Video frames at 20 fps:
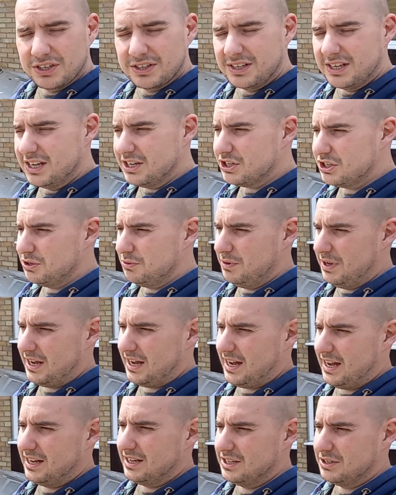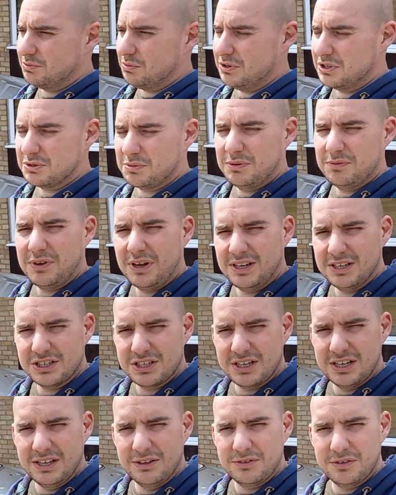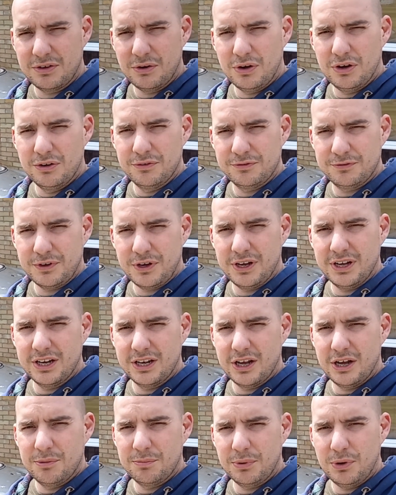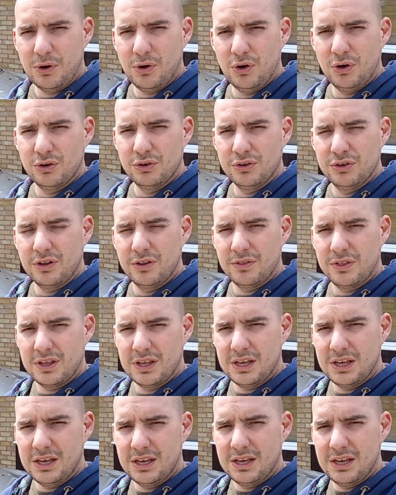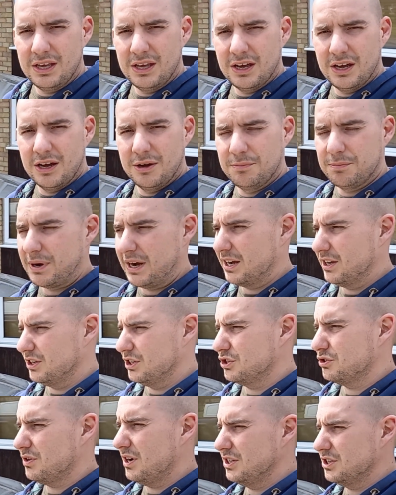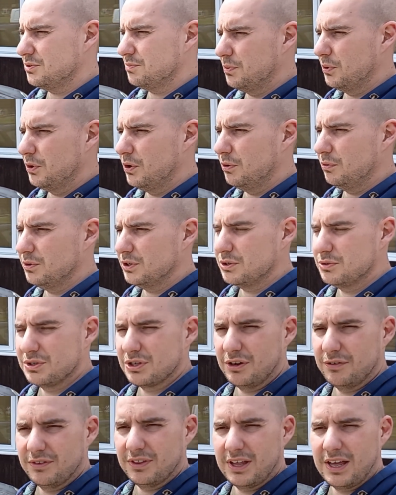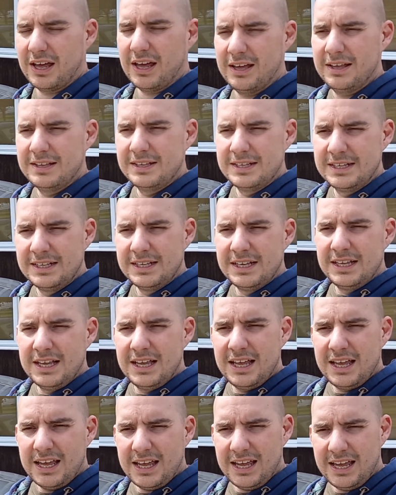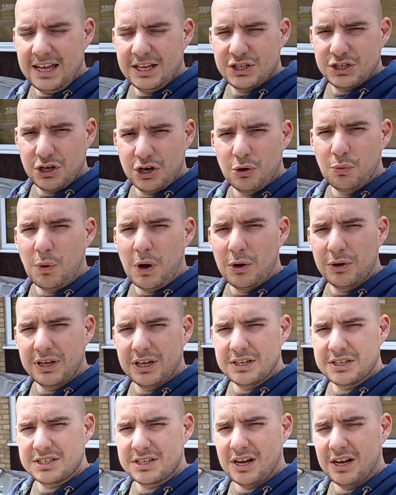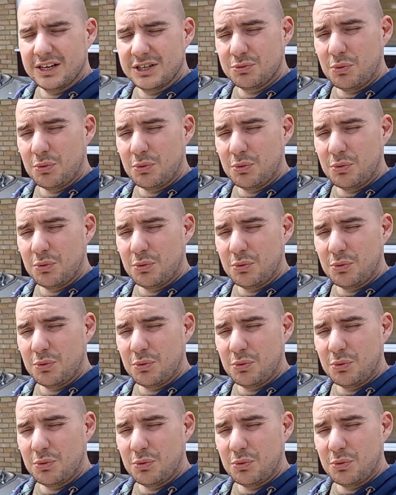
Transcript: The issue we had is once we eventually got her fired up on the back of the transport, which was over there, it took a while to get her started.